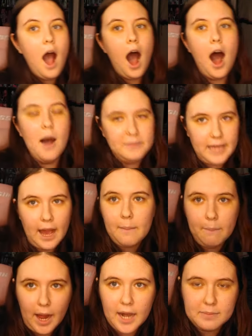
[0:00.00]
um, yeah,
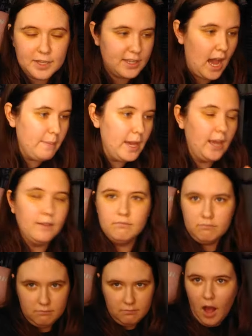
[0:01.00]
Bottoms is coming.
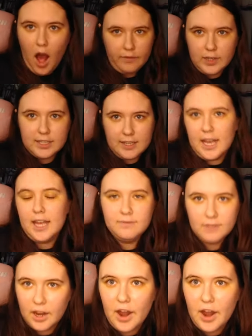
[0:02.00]
Obviously,